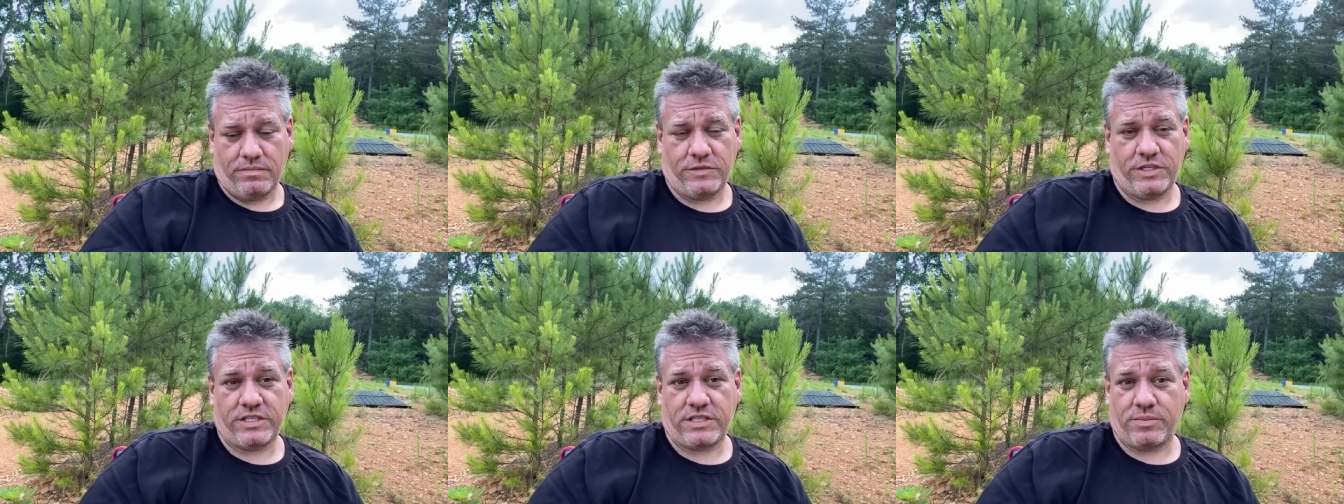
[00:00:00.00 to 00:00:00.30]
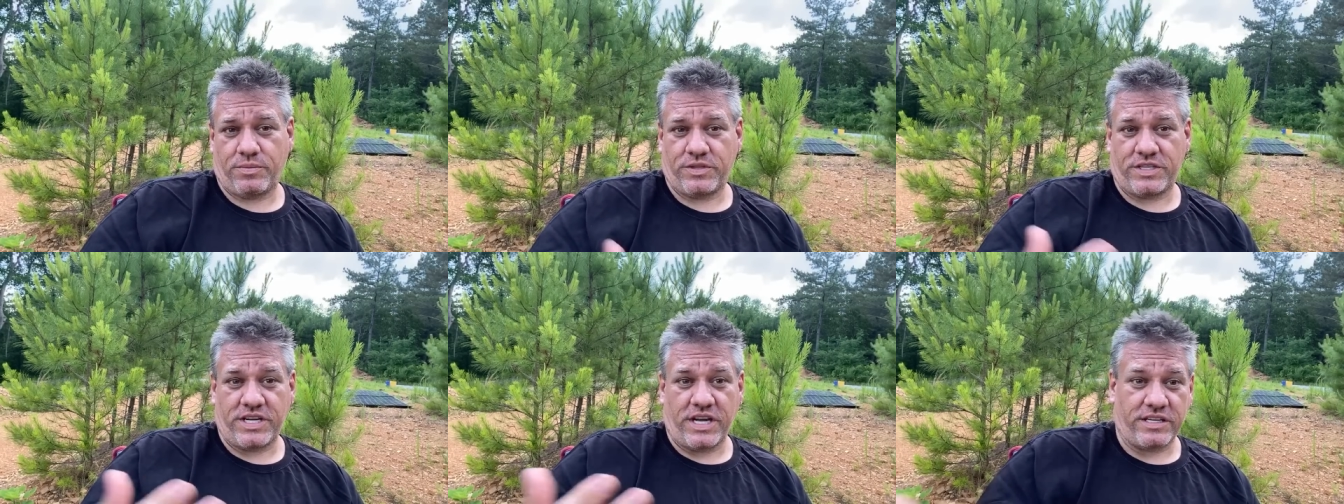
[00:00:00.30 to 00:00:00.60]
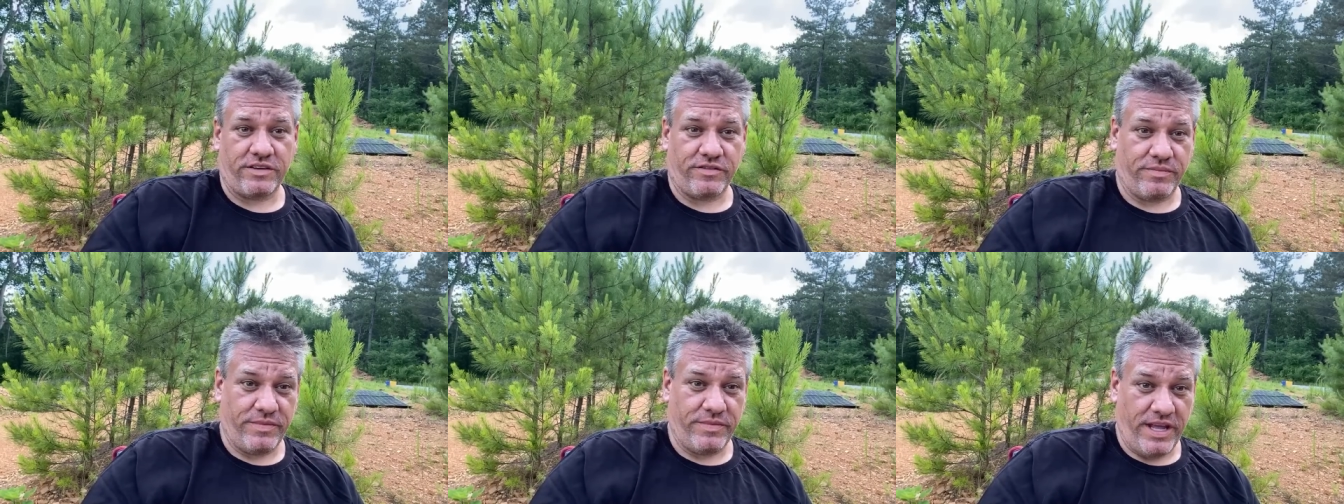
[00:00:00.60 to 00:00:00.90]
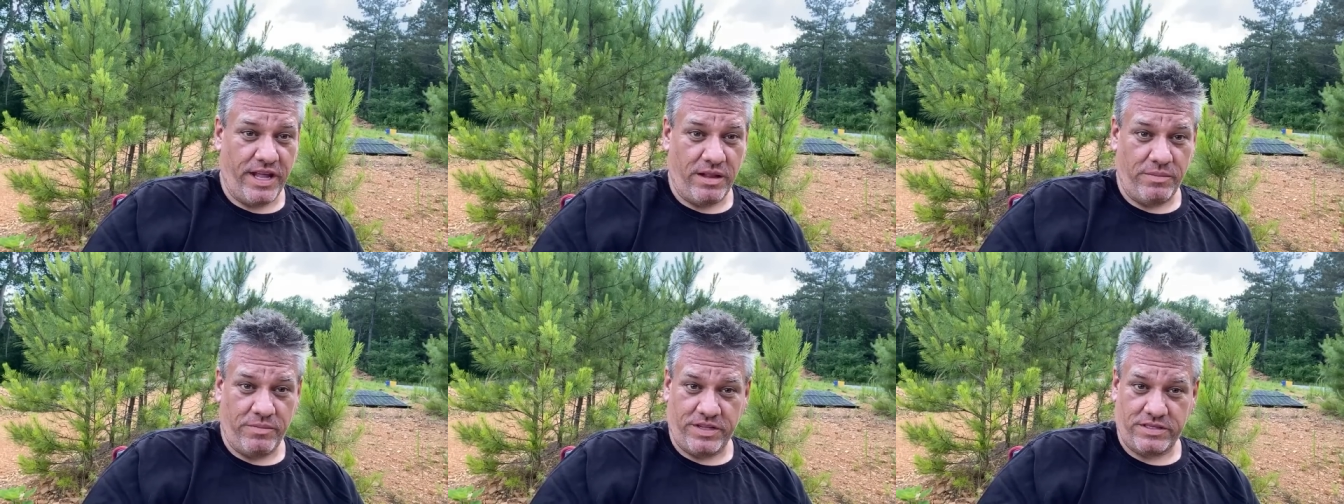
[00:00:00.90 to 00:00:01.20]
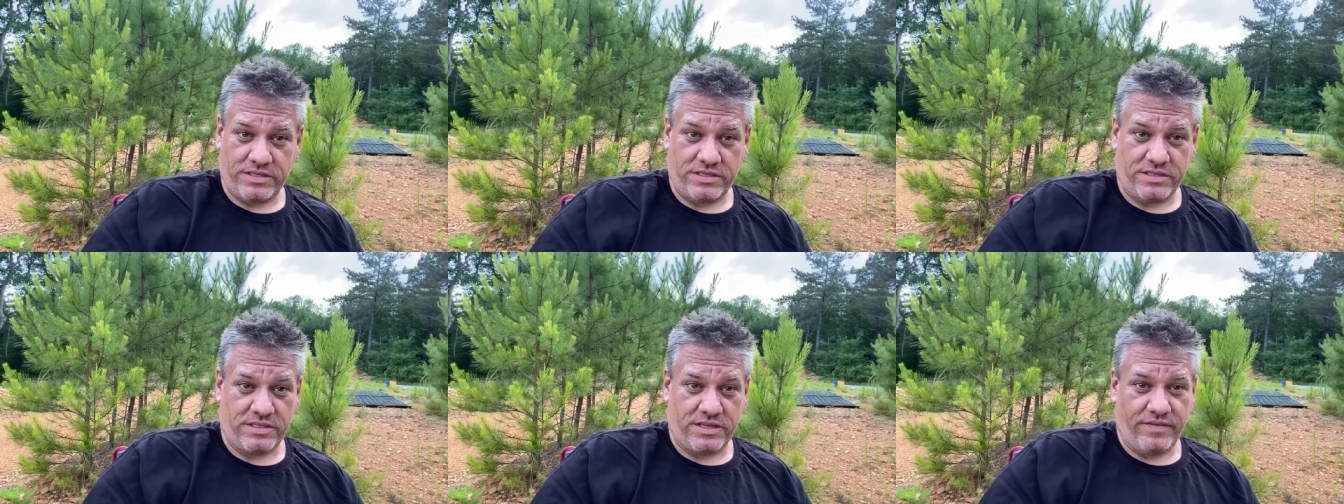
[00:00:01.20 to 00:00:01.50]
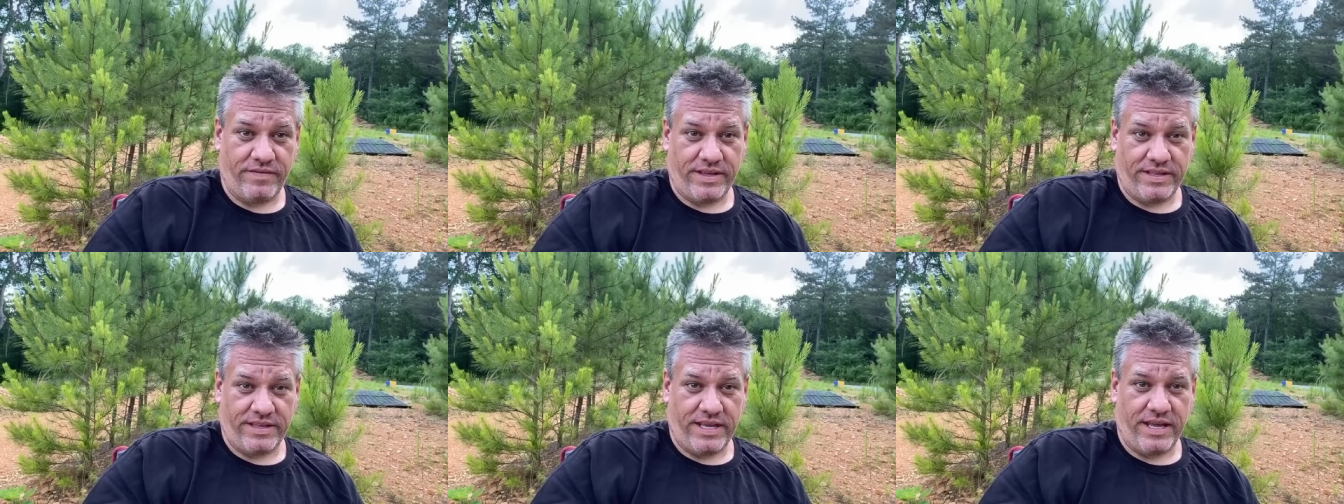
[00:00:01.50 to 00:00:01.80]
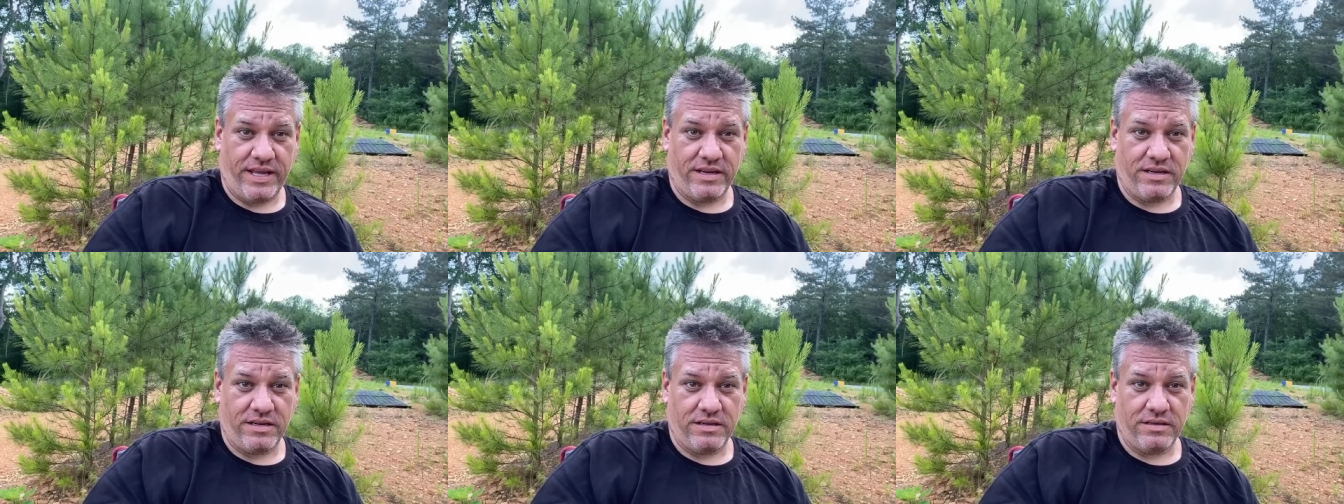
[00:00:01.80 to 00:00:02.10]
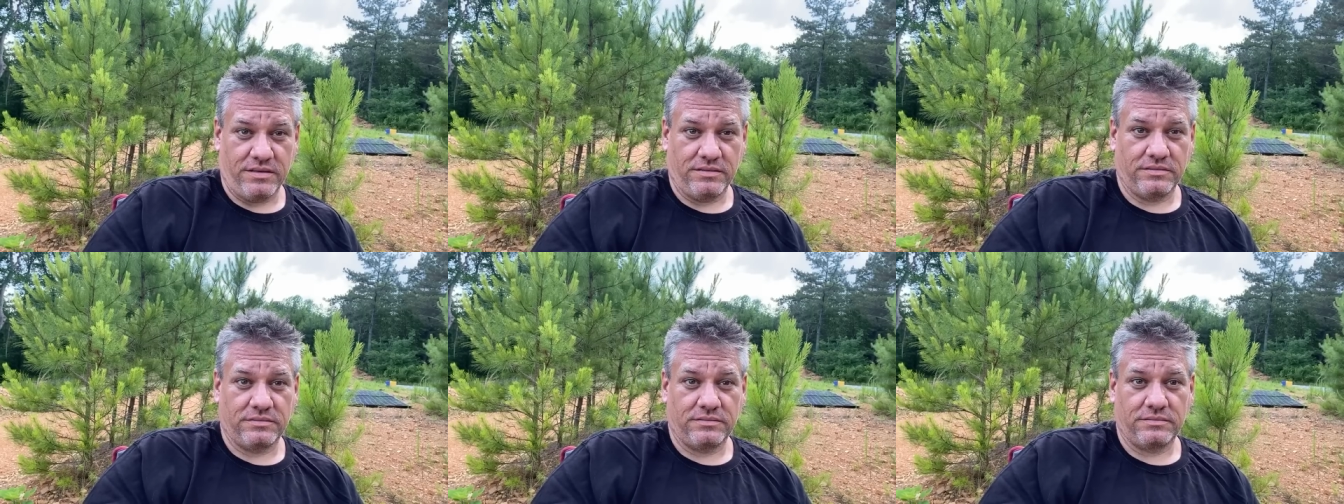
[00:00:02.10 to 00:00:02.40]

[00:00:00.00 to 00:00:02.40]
just to protect it from the elements and stuff like that. And